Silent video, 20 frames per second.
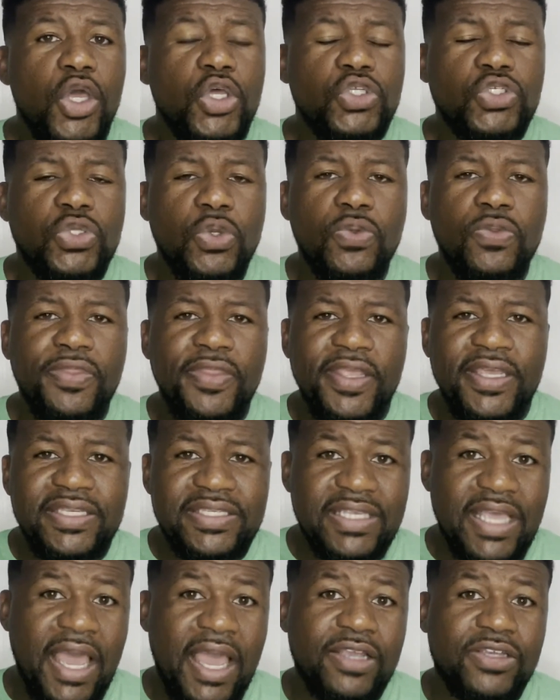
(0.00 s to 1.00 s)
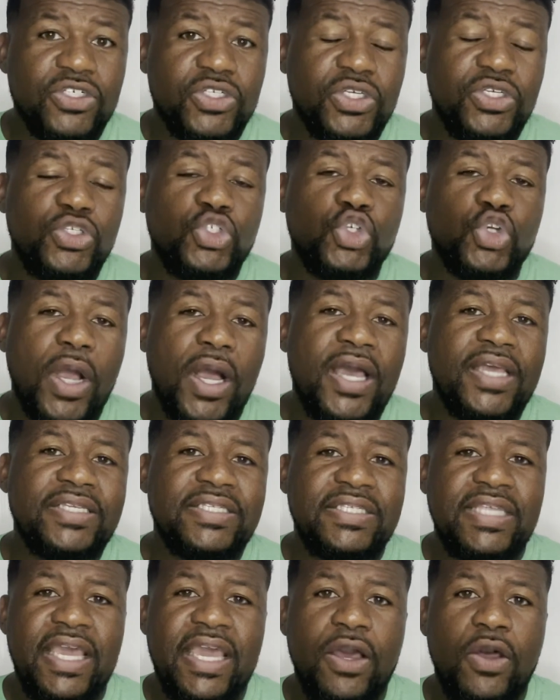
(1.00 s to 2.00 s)
So this actually
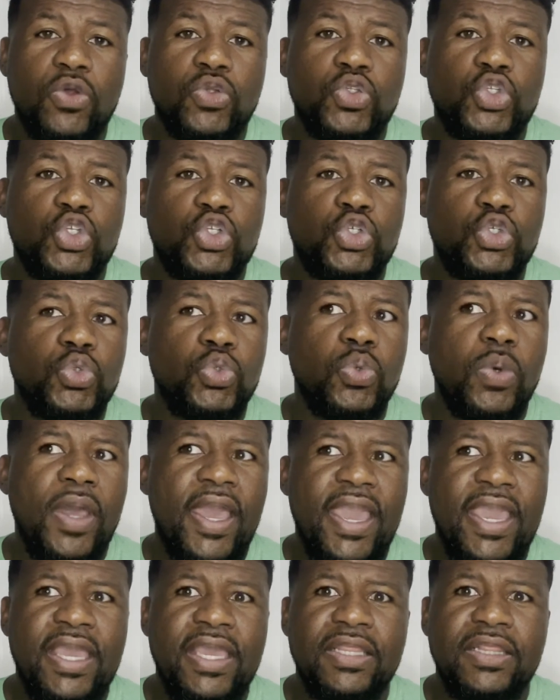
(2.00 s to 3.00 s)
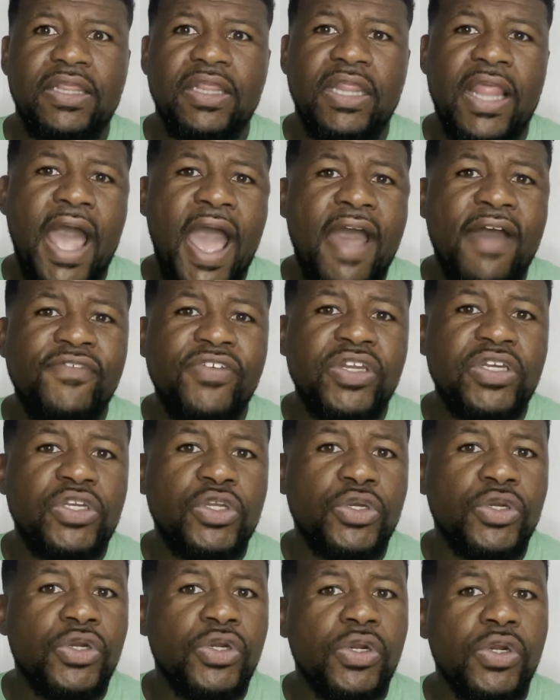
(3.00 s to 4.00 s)
dries down to a
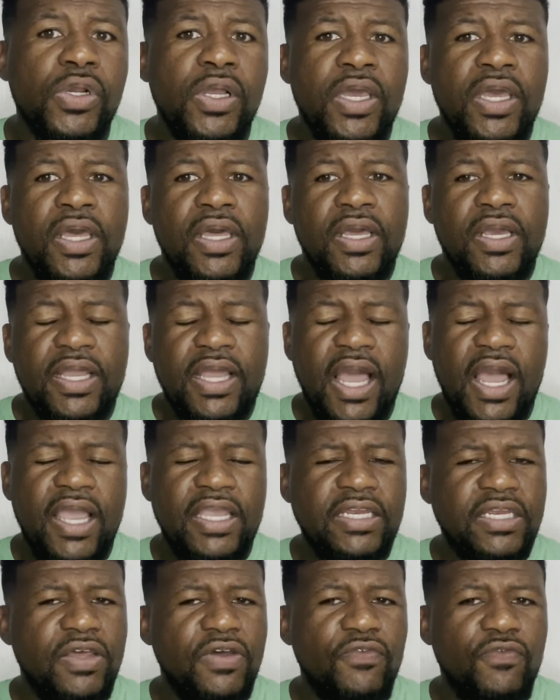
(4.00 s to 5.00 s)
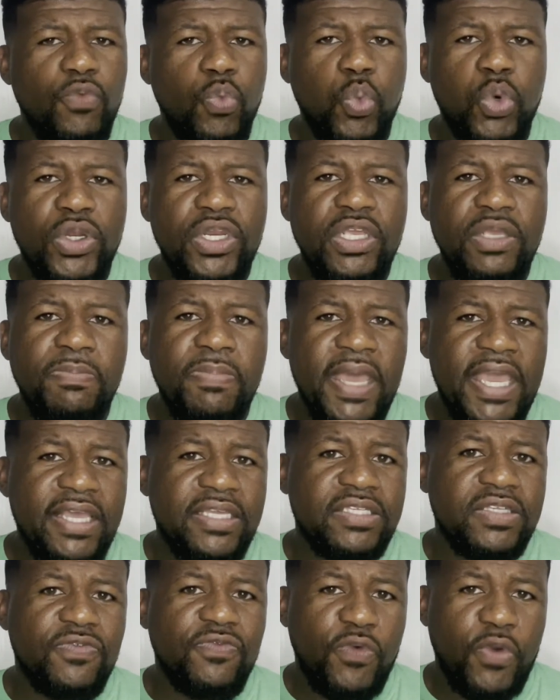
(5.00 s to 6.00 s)
lavender kind of woody
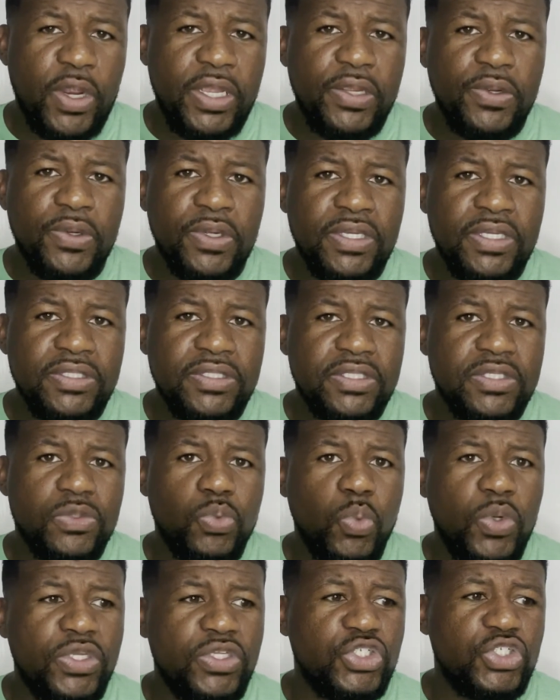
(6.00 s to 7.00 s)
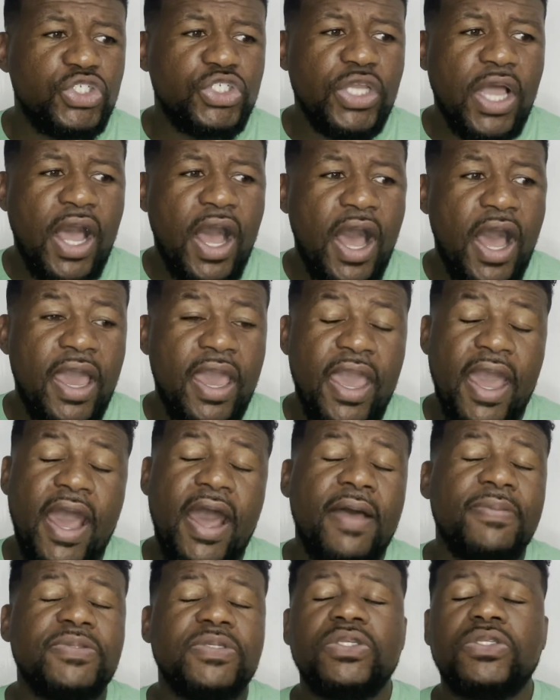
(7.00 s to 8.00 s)
based fragrance, which I
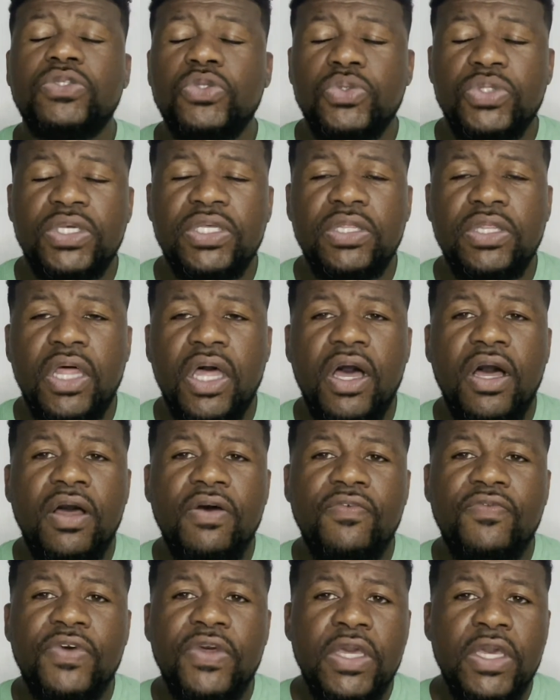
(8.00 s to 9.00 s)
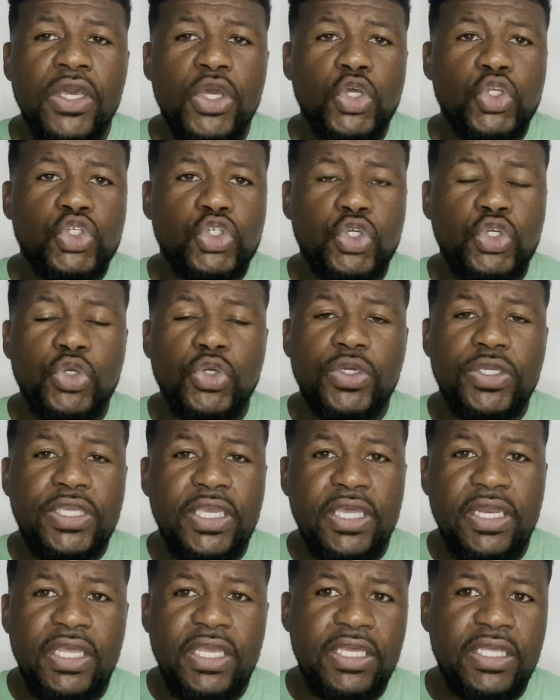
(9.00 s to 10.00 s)
absolutely love. So you're
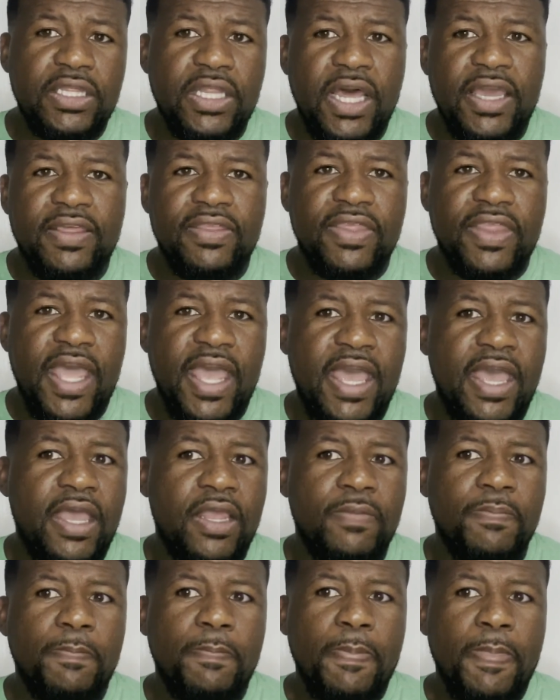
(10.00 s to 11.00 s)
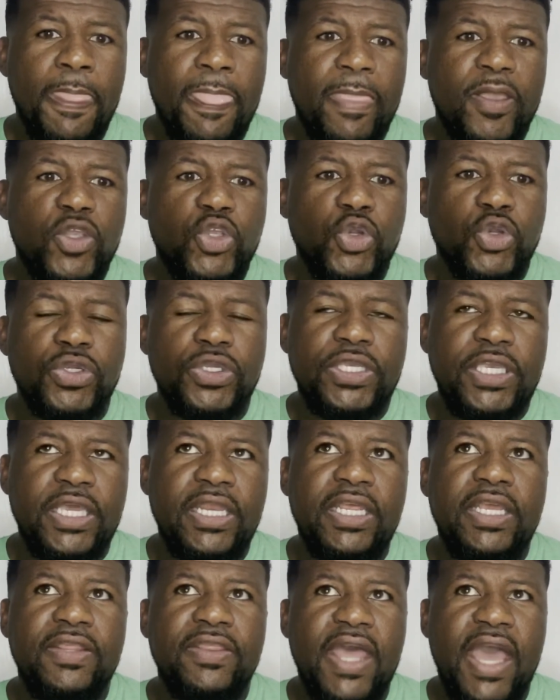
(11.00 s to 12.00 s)
getting like that, you're
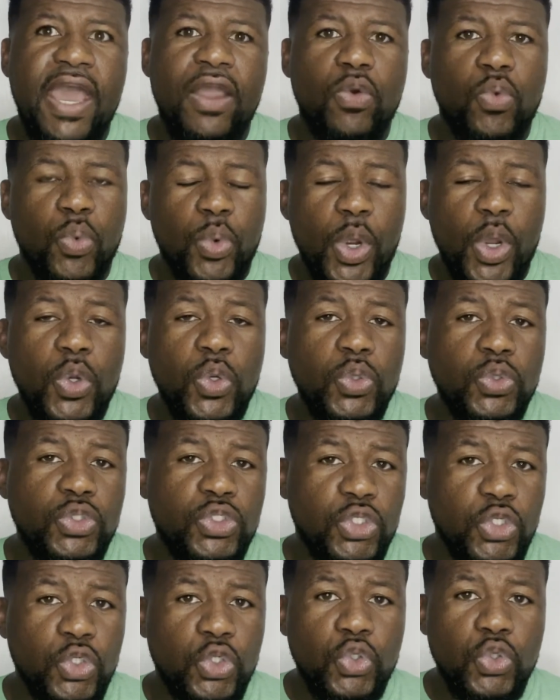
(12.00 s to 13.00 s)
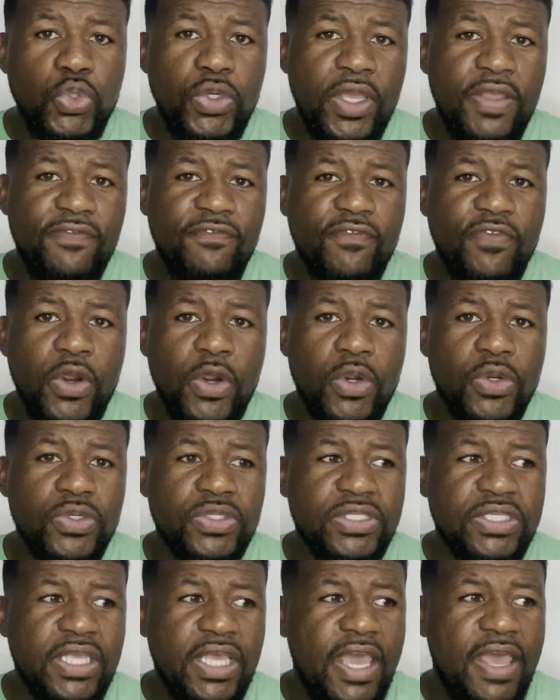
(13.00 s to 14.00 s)
getting that rose oud at
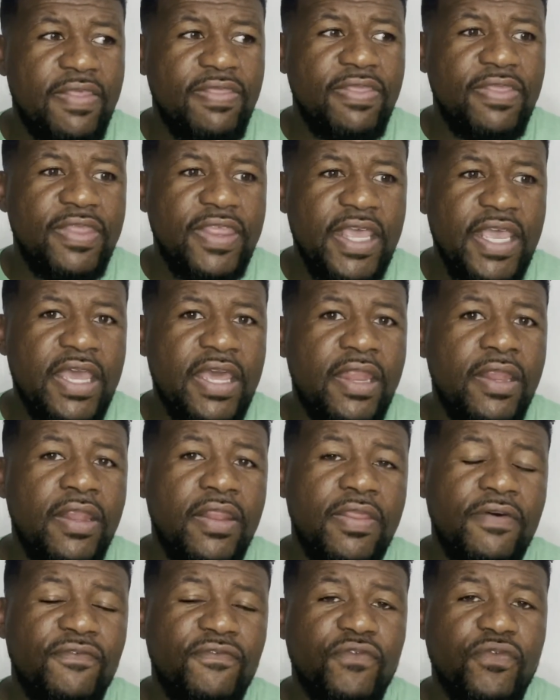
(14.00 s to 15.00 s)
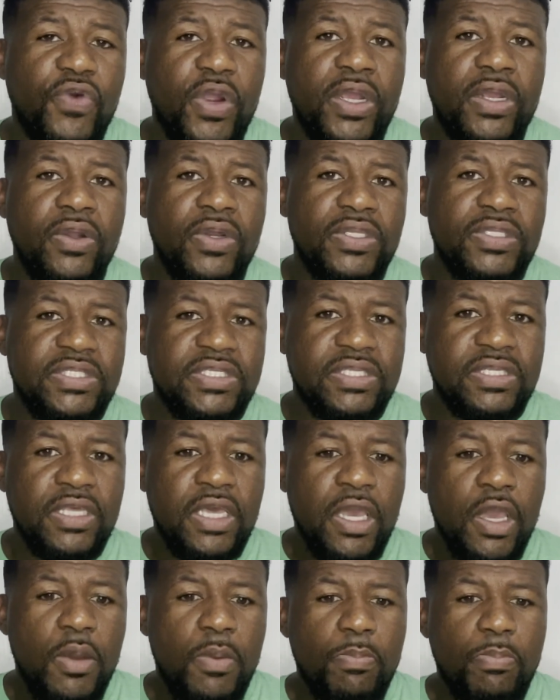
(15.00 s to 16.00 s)
first, and then the fragrance
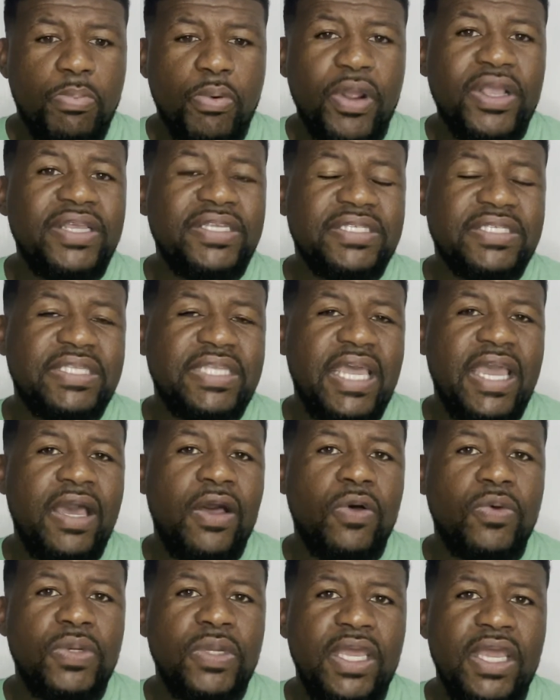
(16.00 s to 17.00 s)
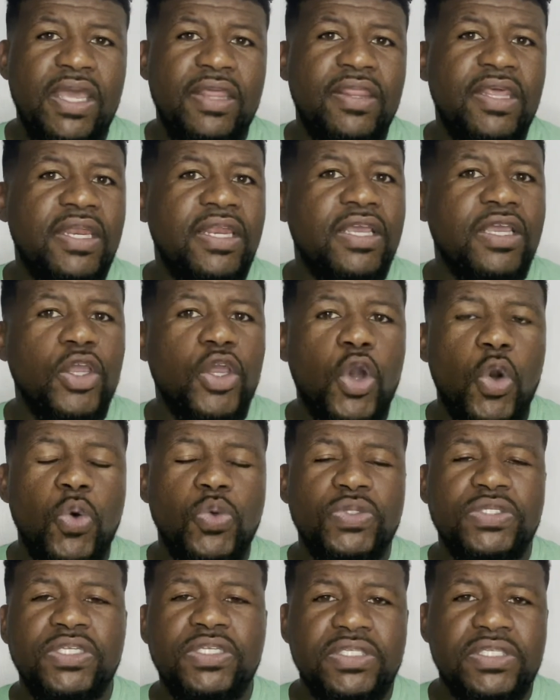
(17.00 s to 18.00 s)
breaks down and then it
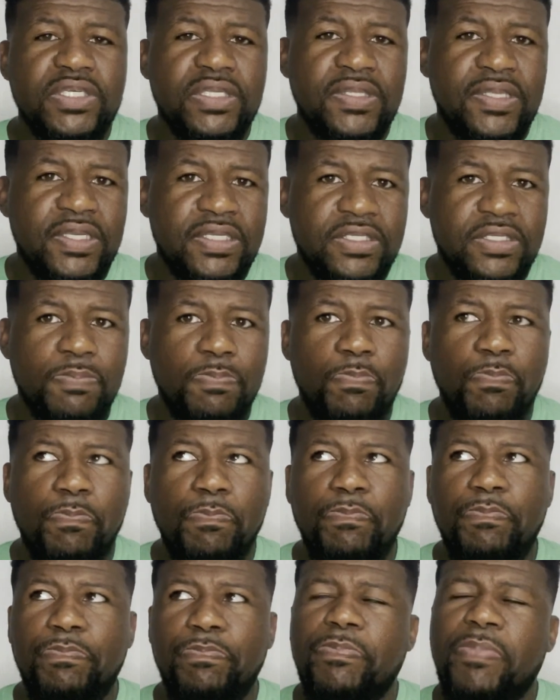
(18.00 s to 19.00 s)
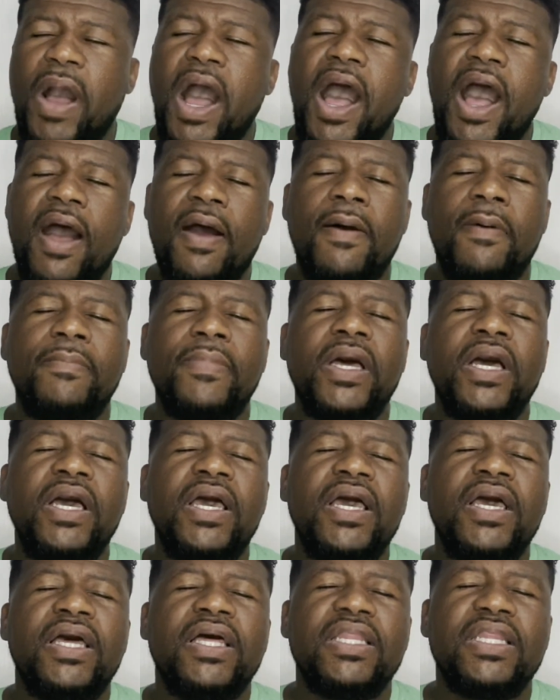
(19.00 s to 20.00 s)
goes into this bomb
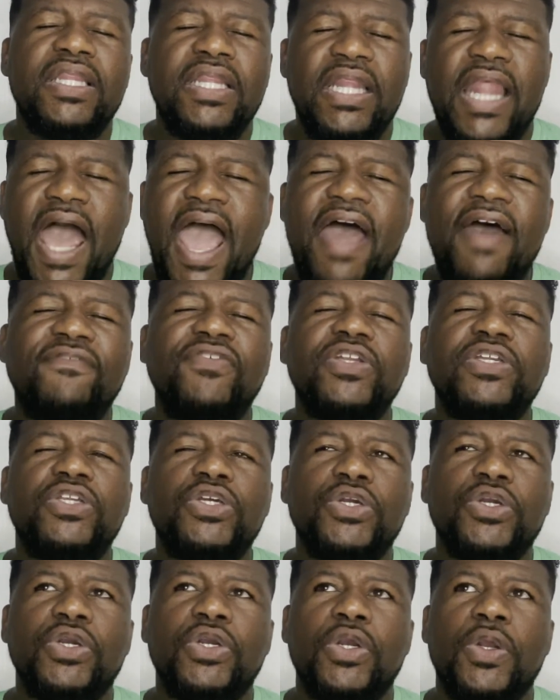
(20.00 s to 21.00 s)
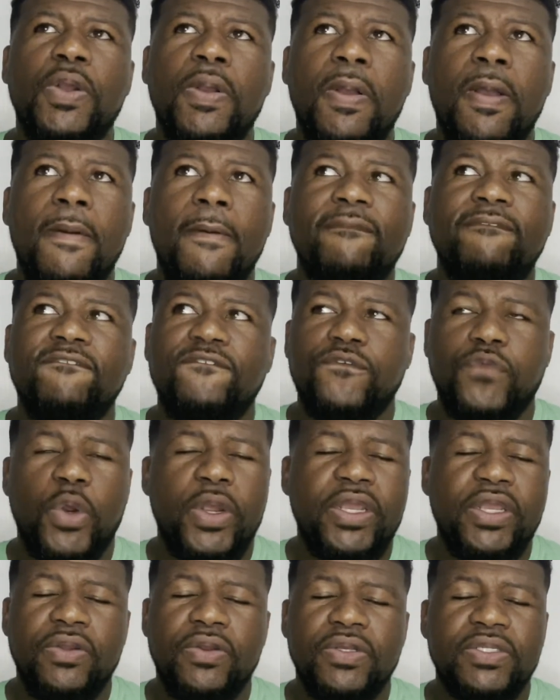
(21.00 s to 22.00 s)
lavender
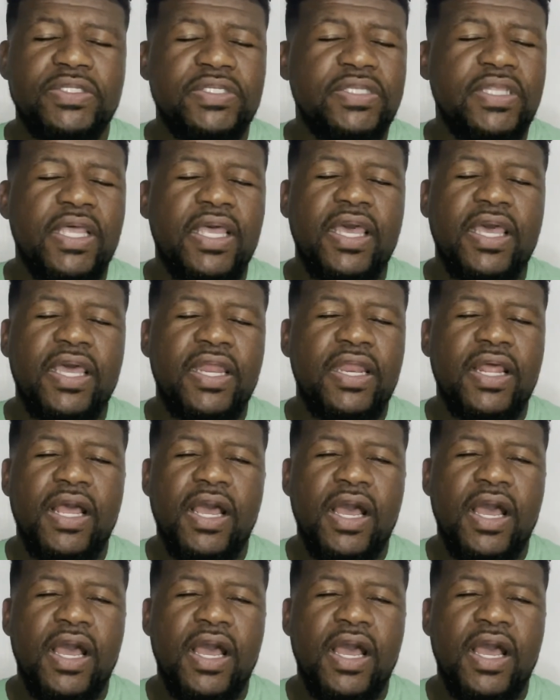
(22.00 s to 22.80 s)
fragrance that